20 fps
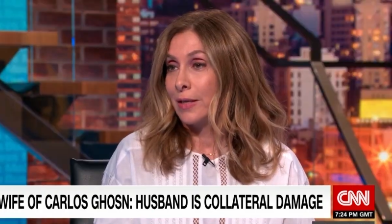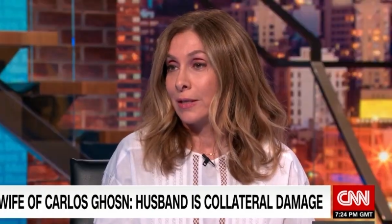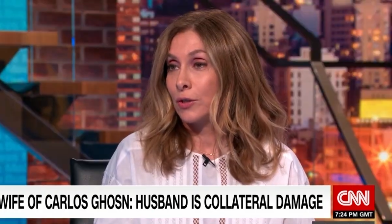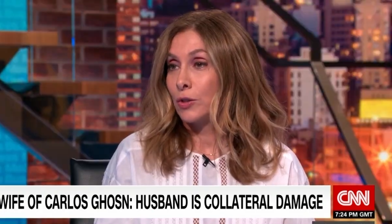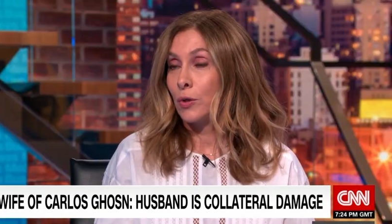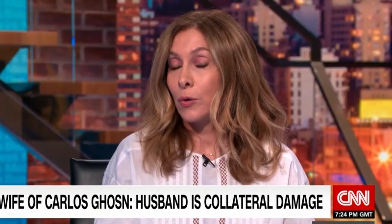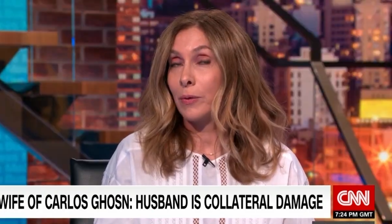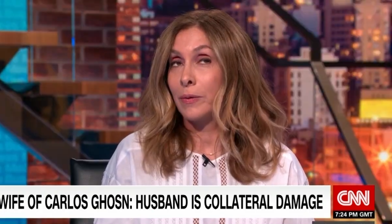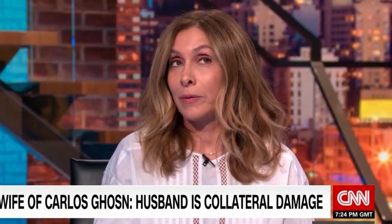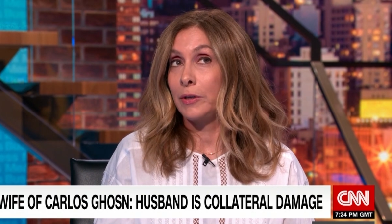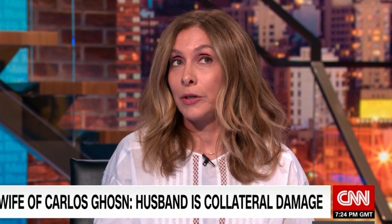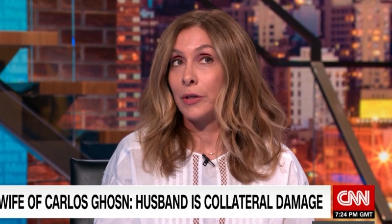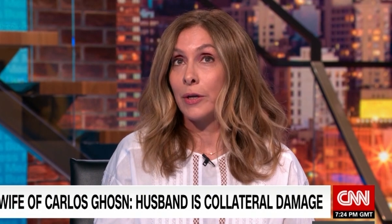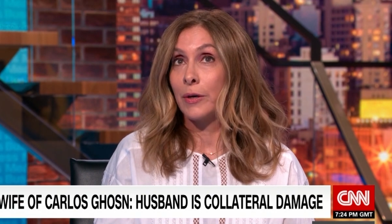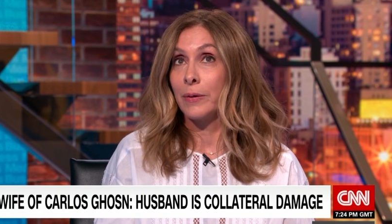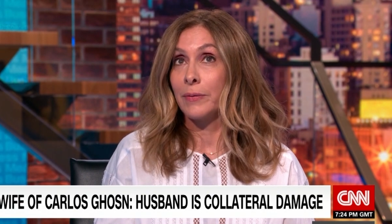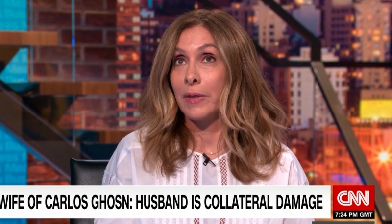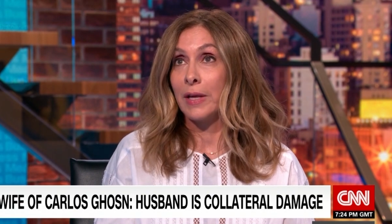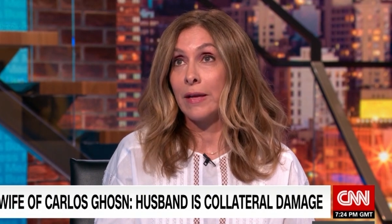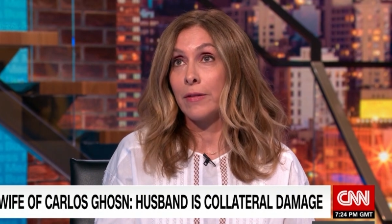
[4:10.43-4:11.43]
So, you
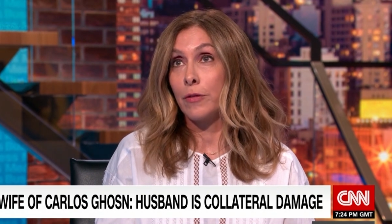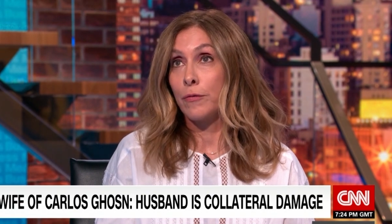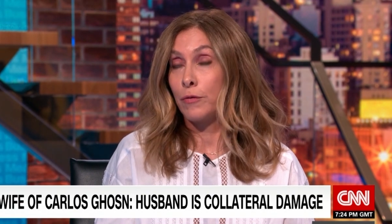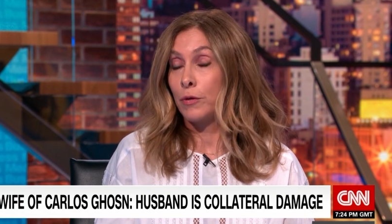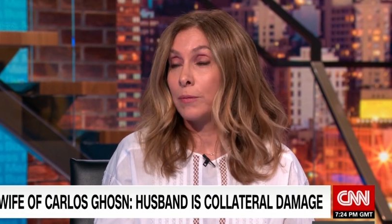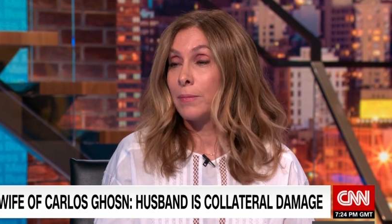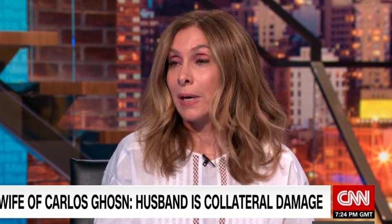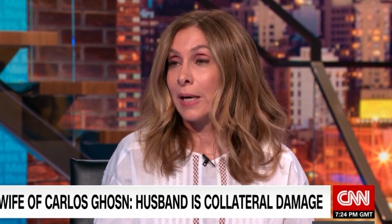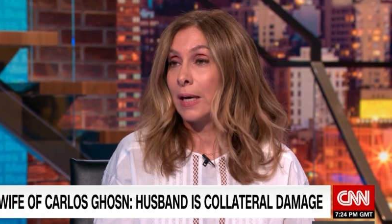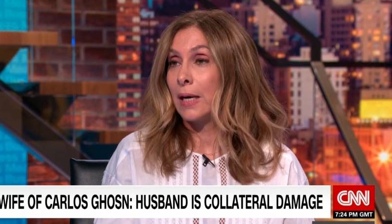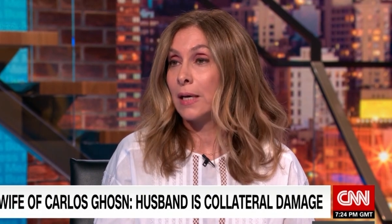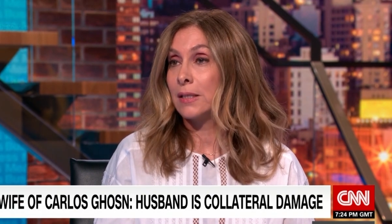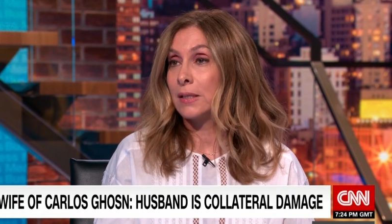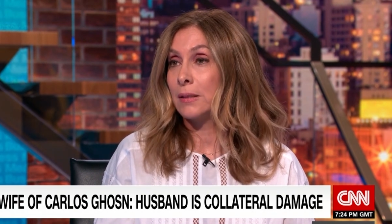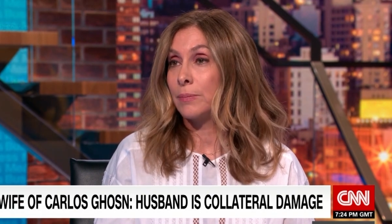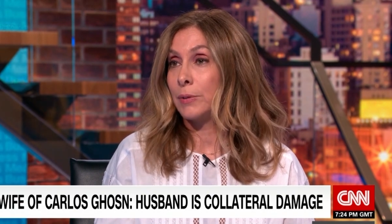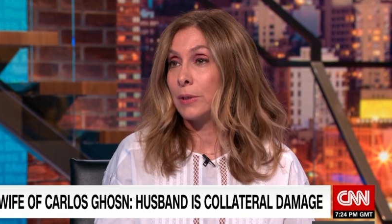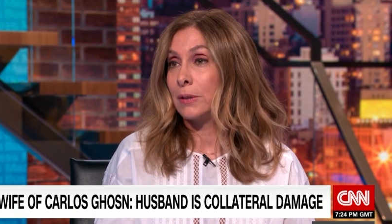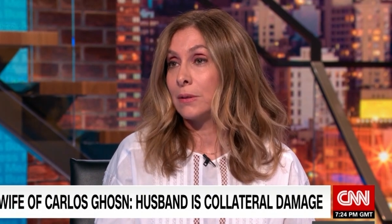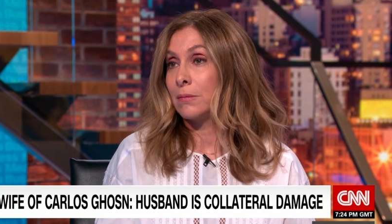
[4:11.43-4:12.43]
know, they threw my
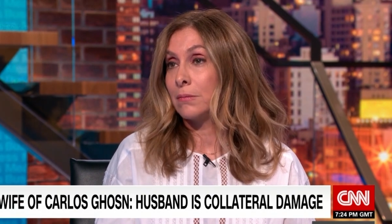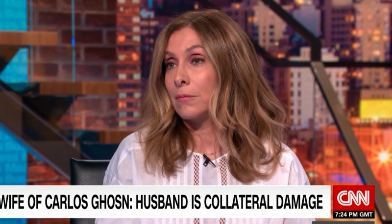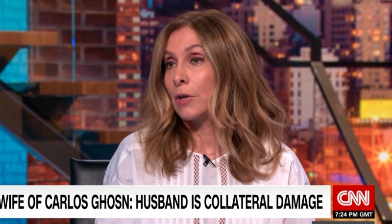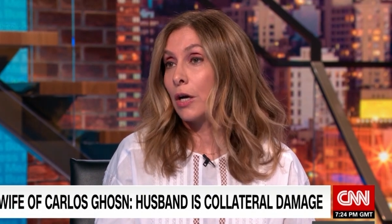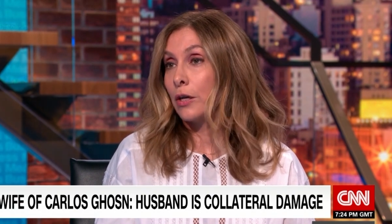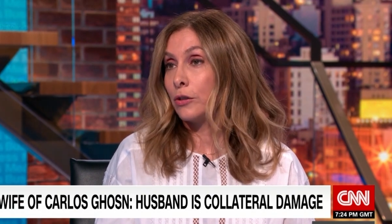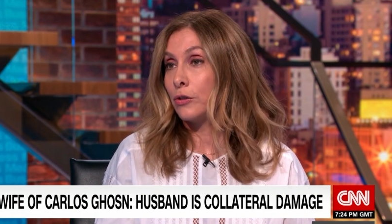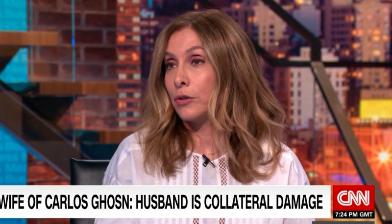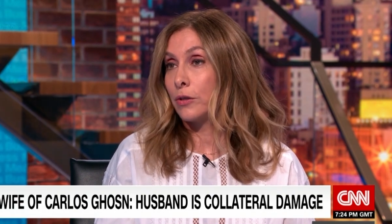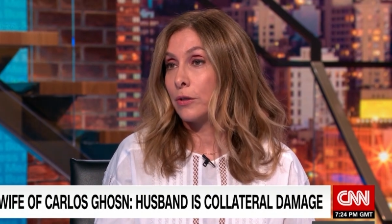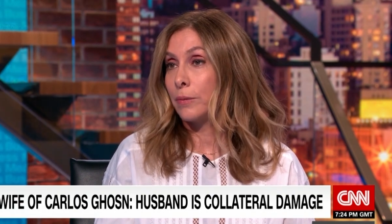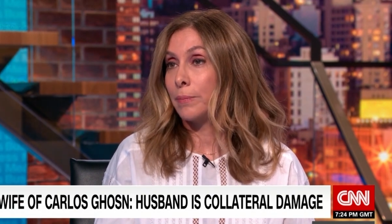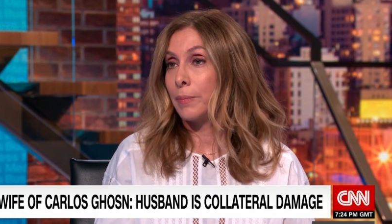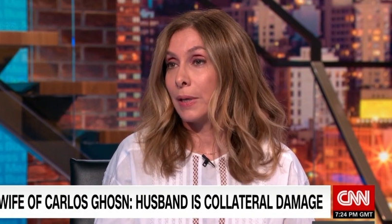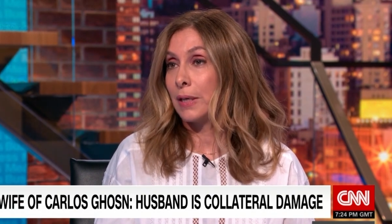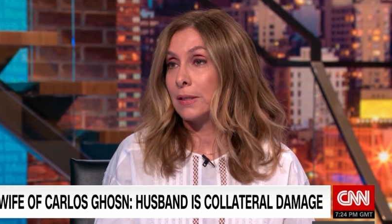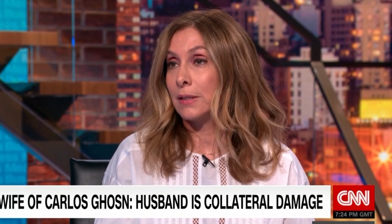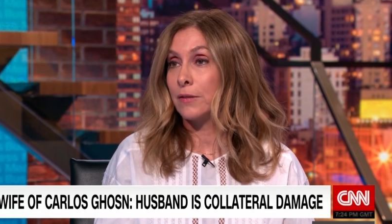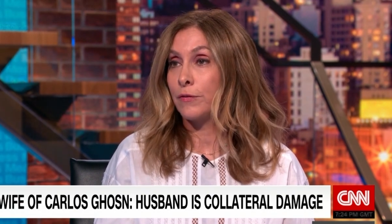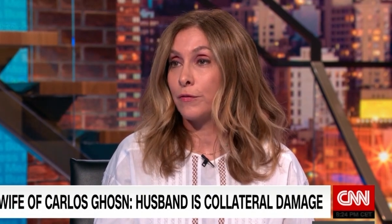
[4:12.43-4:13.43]
husband under the
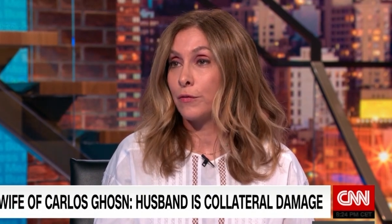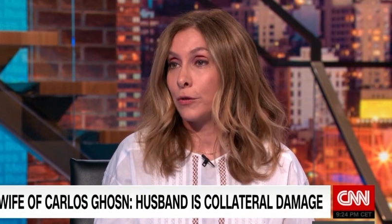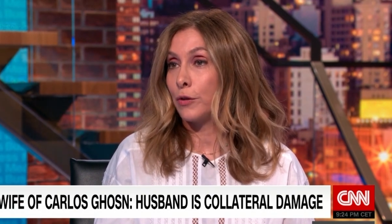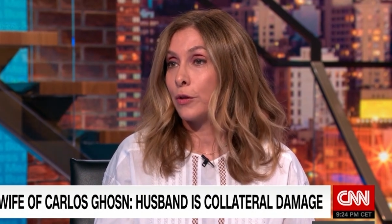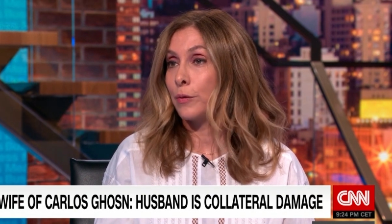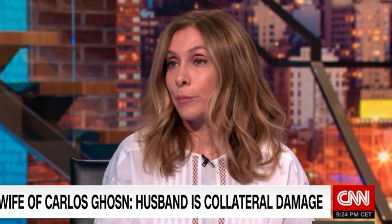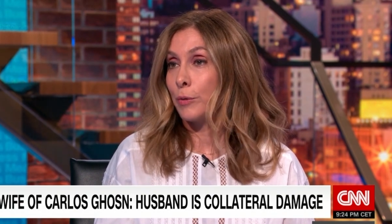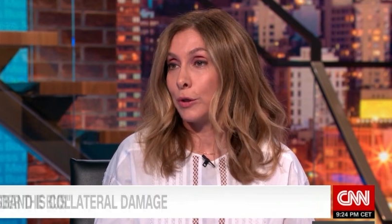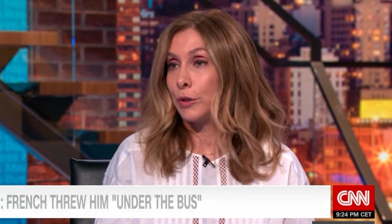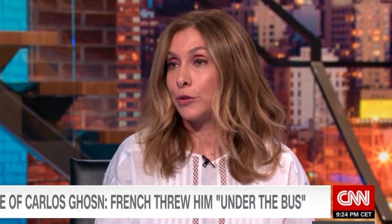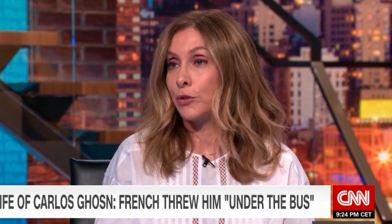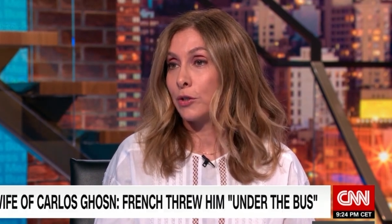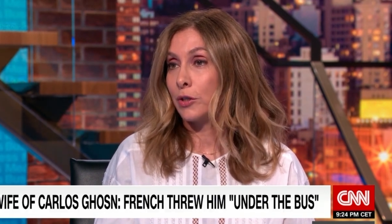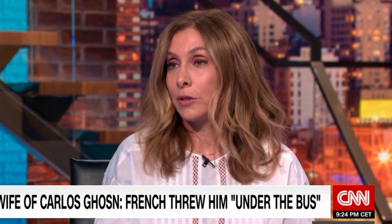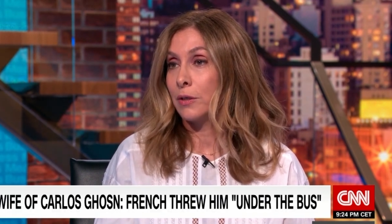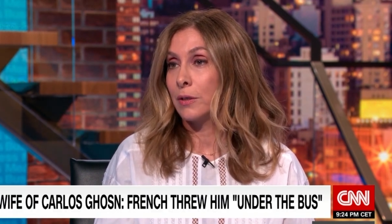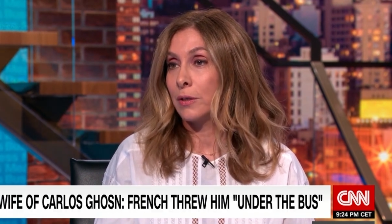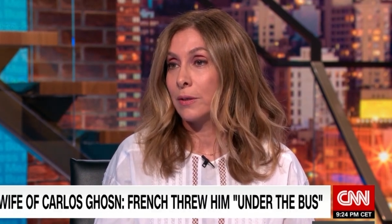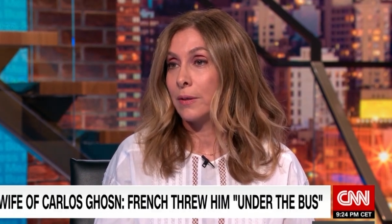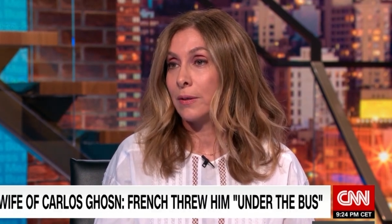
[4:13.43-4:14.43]
bus for the
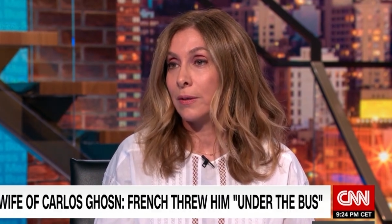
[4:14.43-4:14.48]
merger.